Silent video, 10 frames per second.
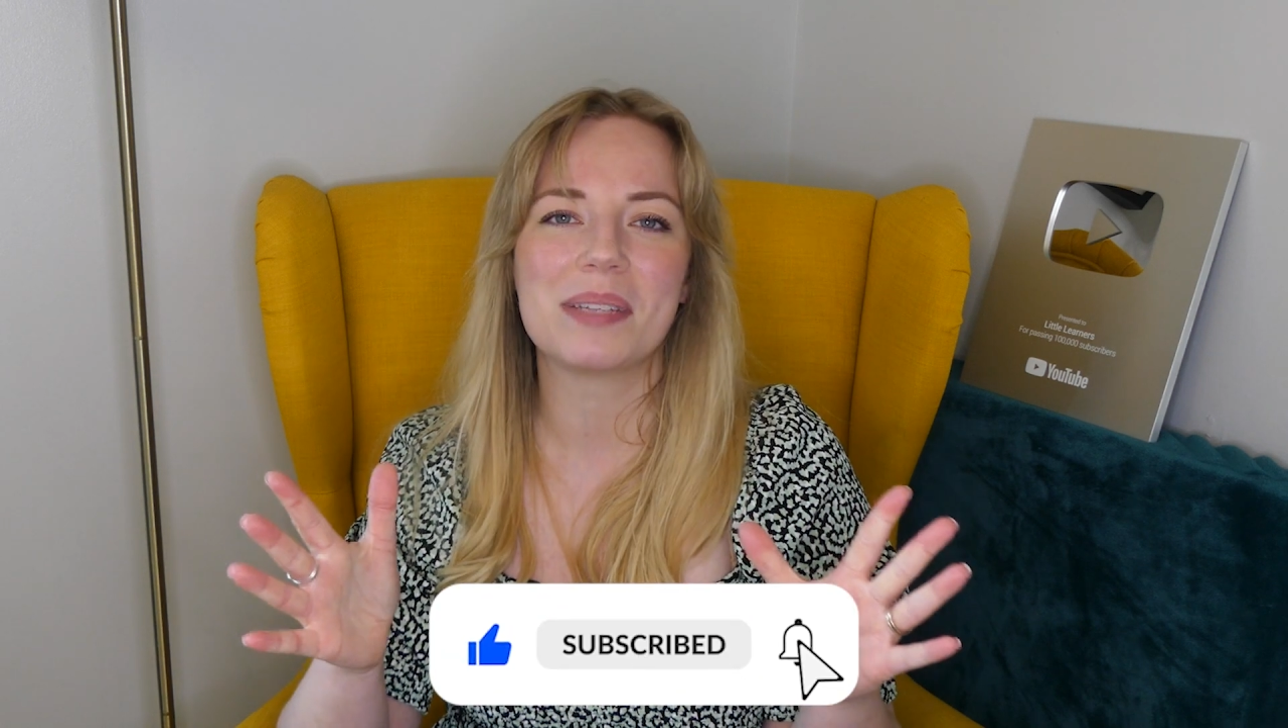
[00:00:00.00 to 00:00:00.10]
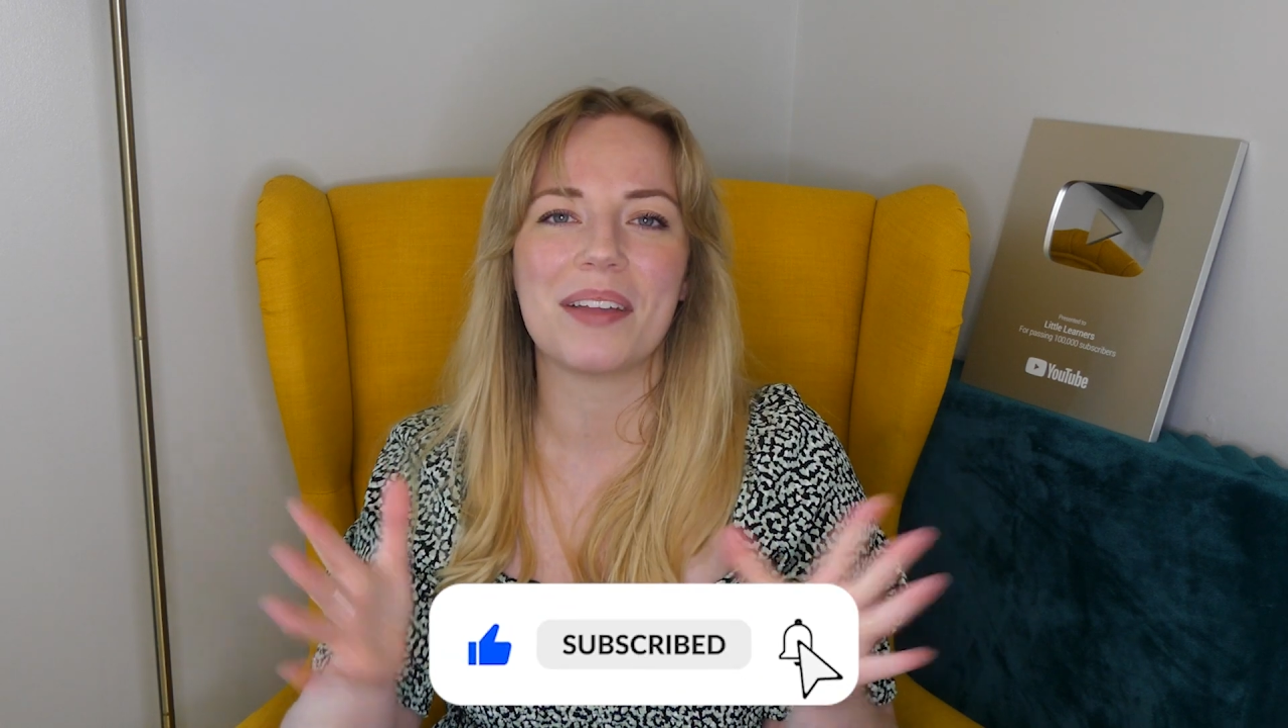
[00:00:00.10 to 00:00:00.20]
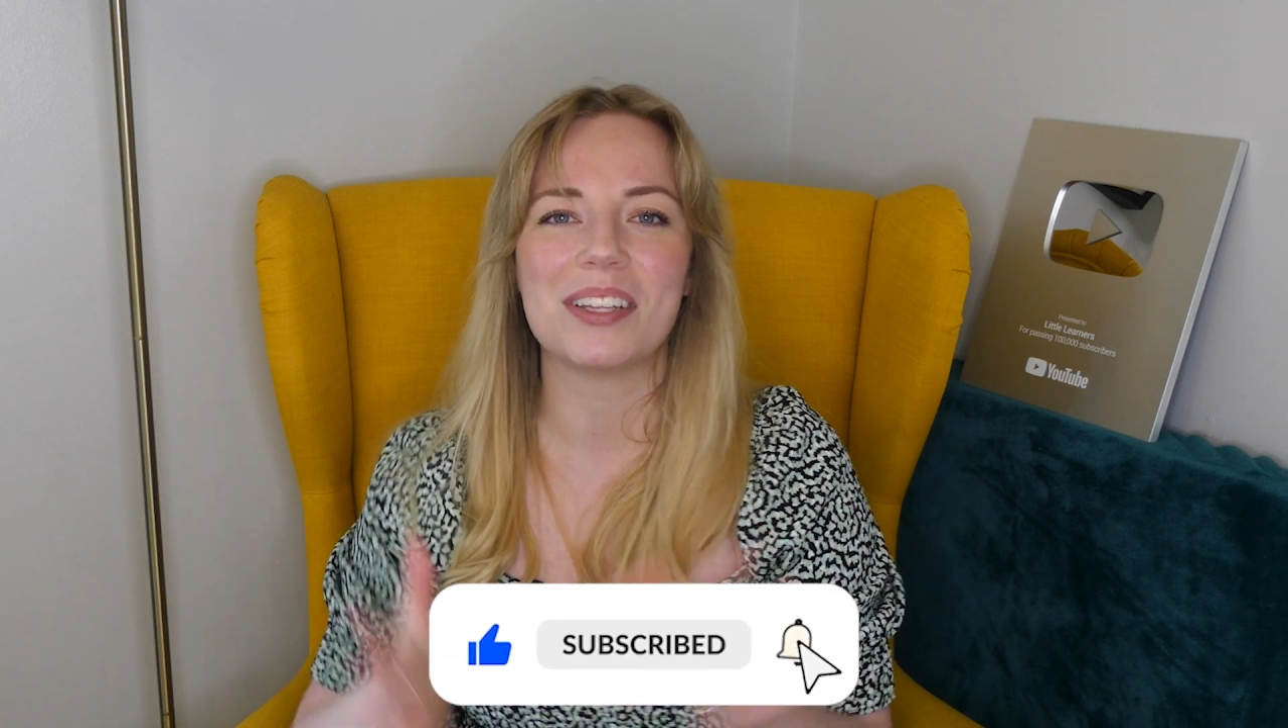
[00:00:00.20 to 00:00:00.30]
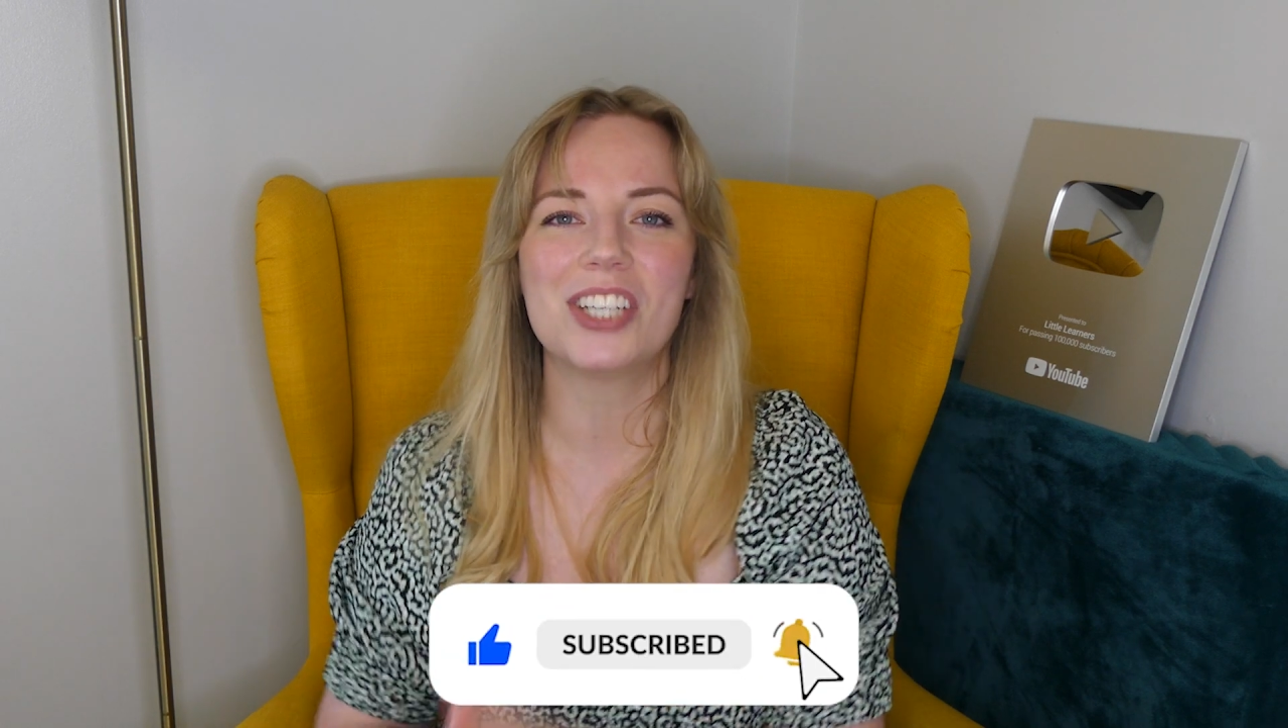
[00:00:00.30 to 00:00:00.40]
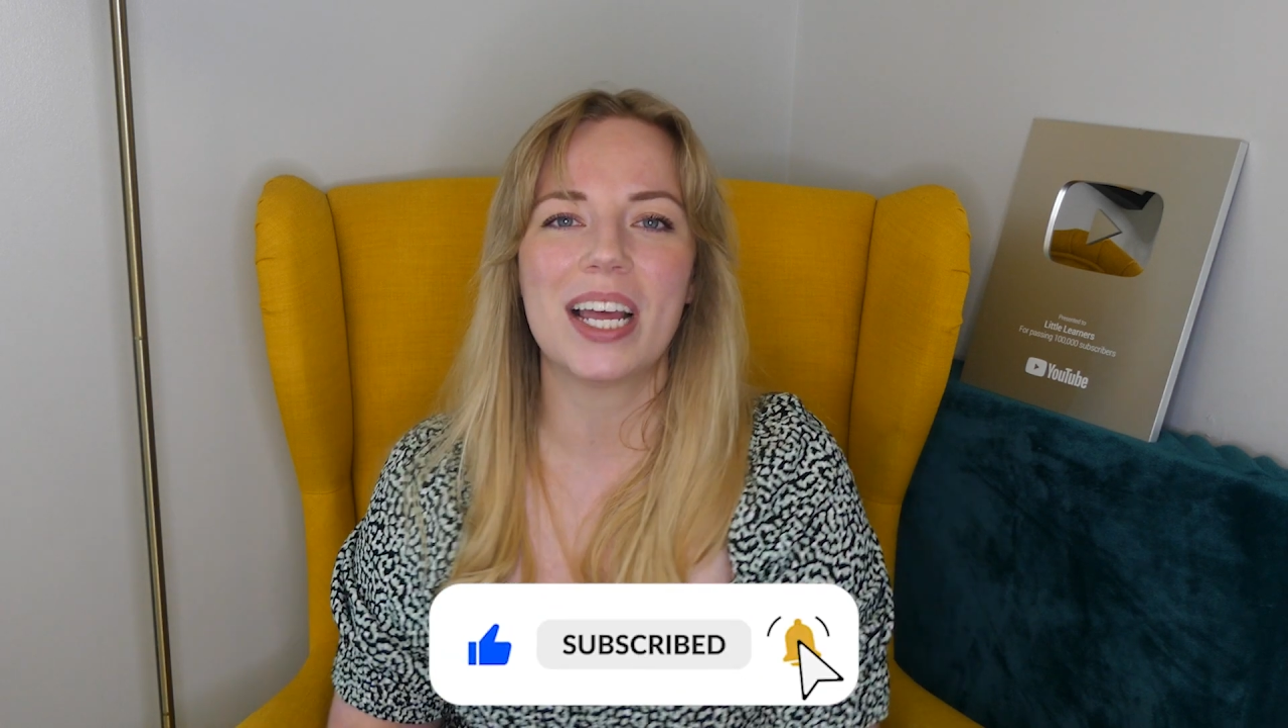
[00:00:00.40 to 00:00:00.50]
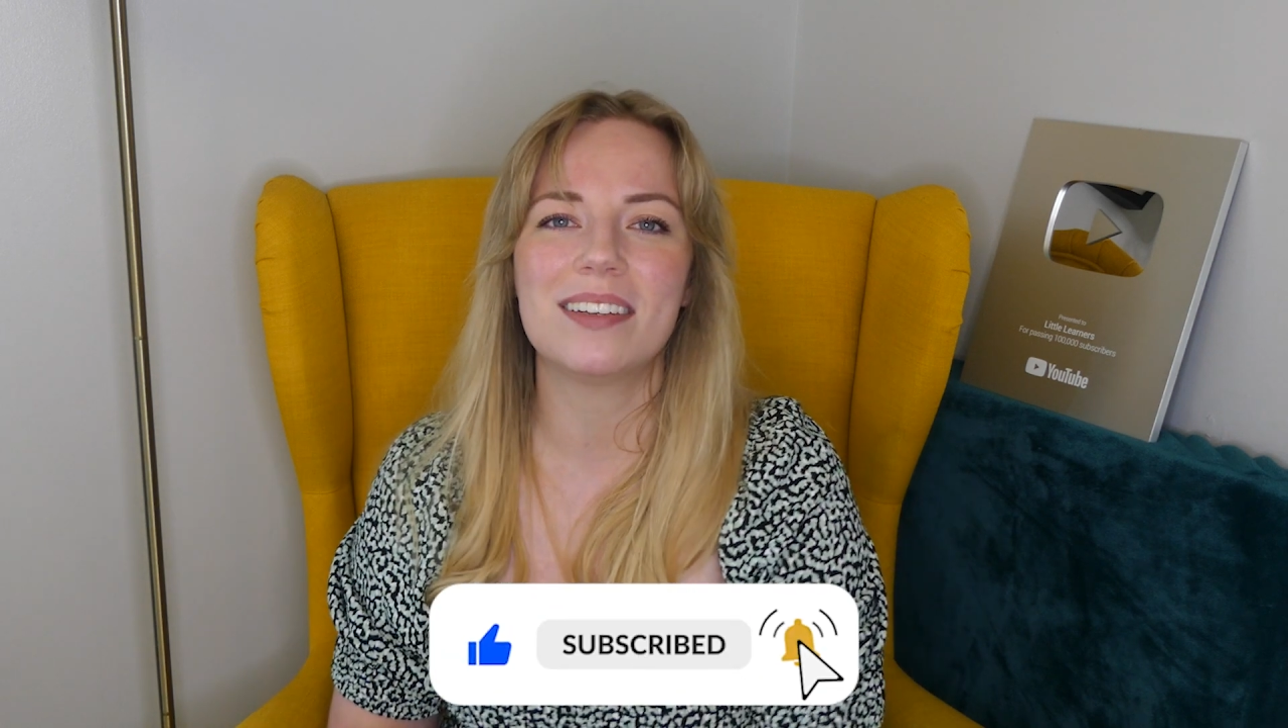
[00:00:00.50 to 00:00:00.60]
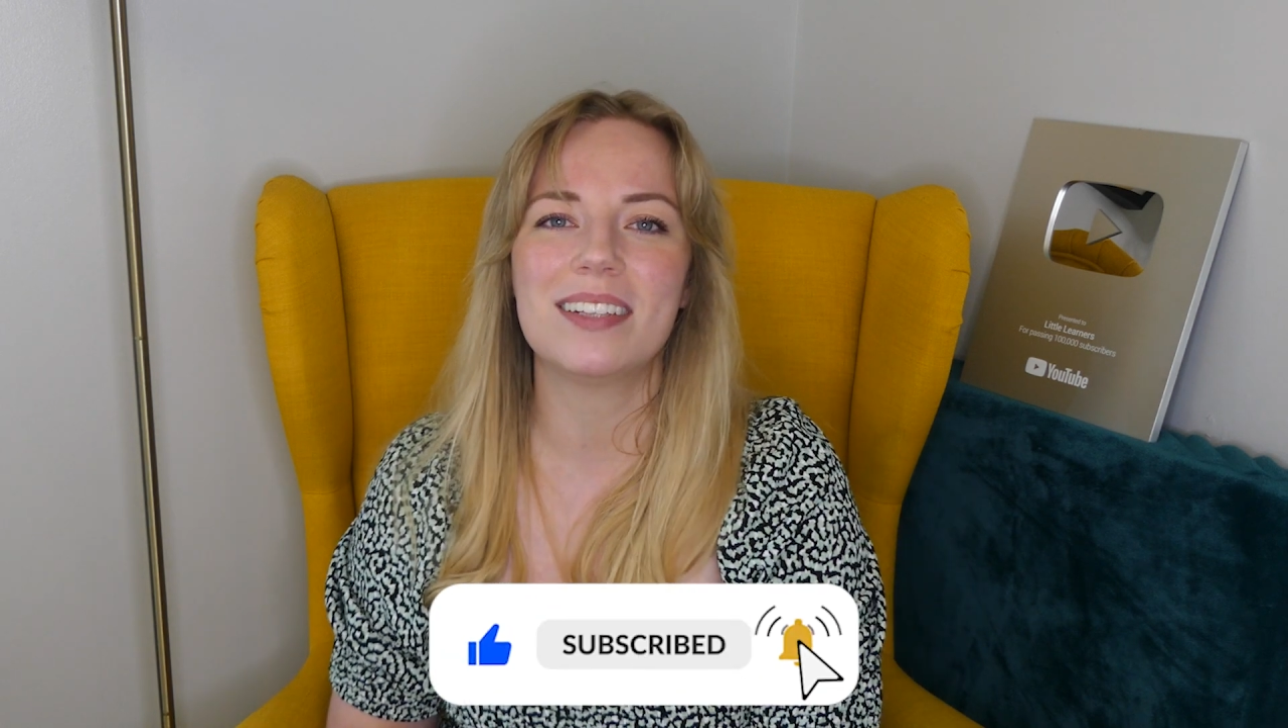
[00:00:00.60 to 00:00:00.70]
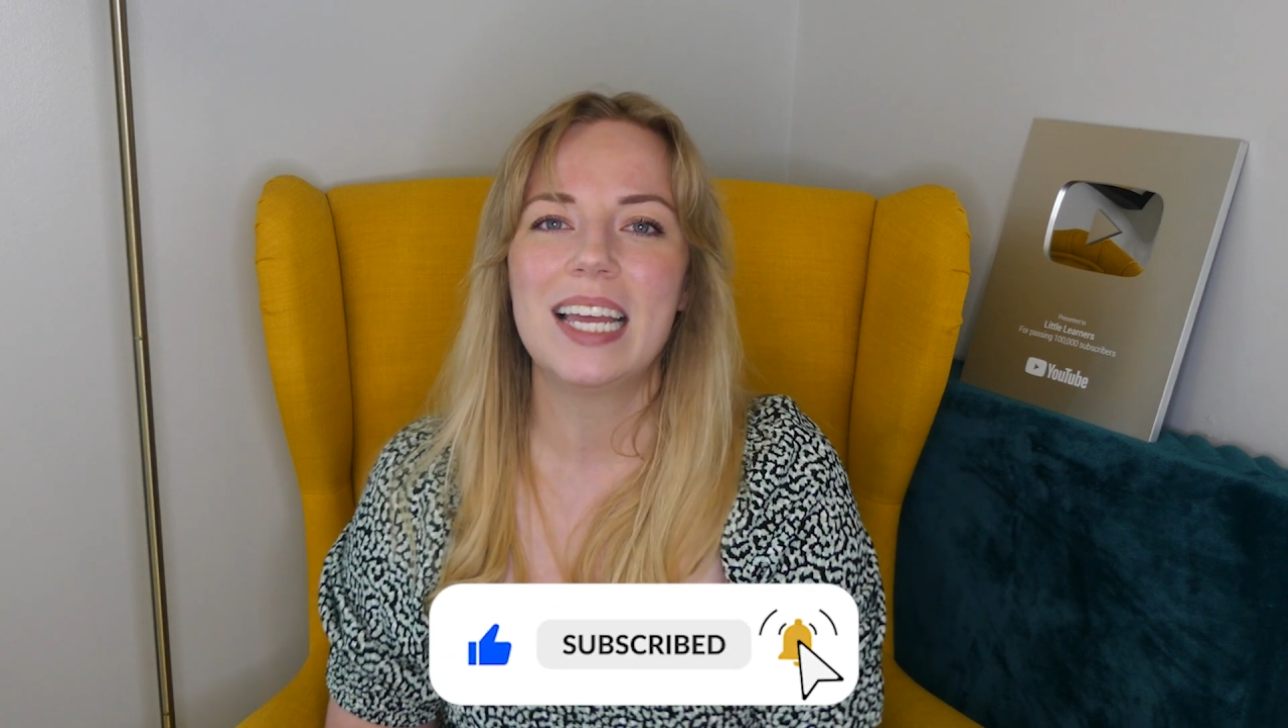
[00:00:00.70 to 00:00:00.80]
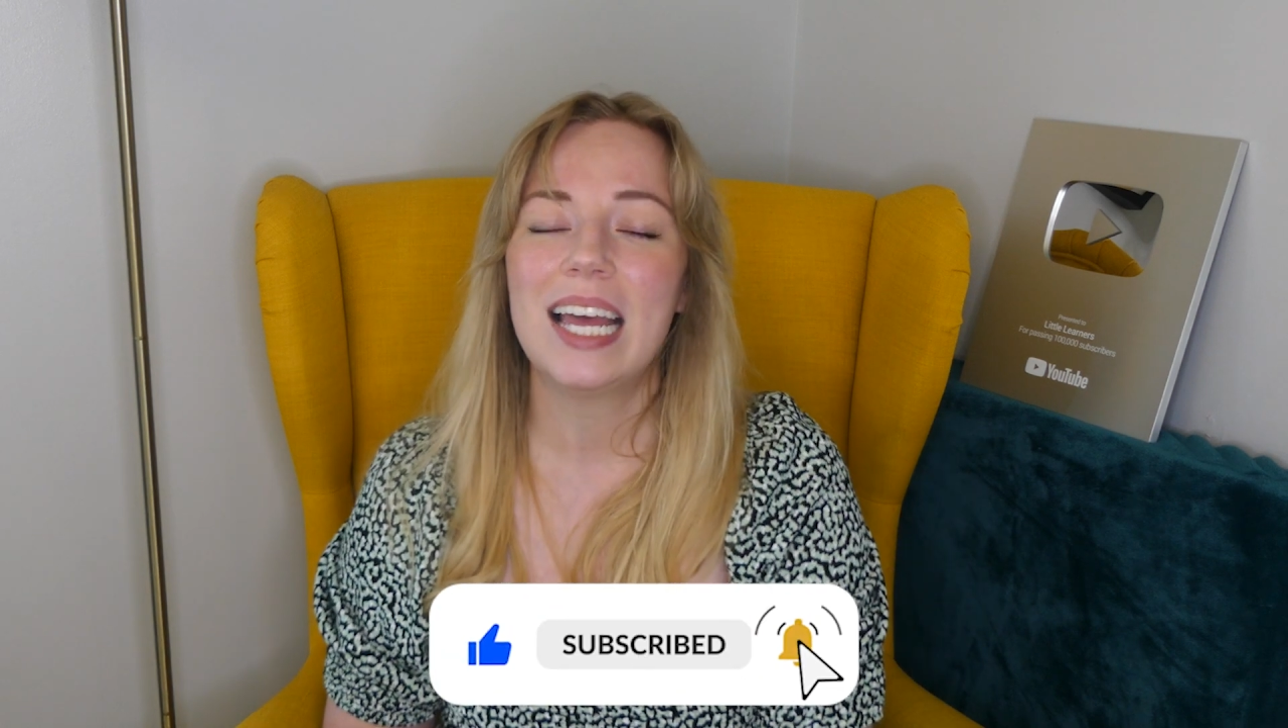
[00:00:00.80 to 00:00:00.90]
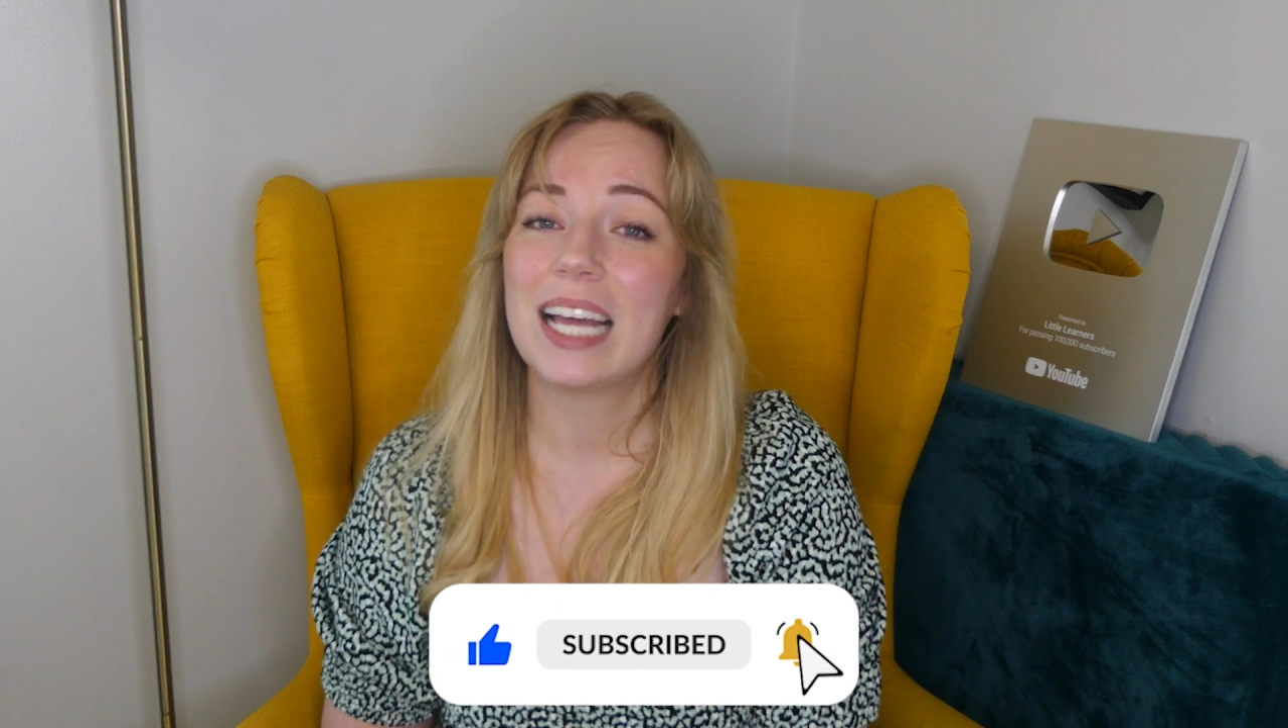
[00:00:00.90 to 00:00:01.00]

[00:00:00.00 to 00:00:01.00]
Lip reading: out the channel.